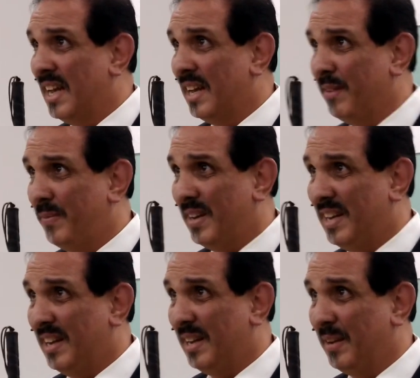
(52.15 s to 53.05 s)

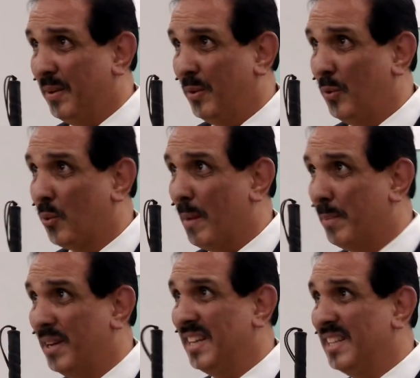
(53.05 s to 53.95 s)
of
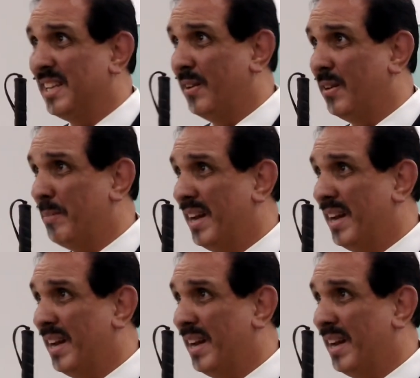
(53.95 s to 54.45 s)
grumblings I heard about.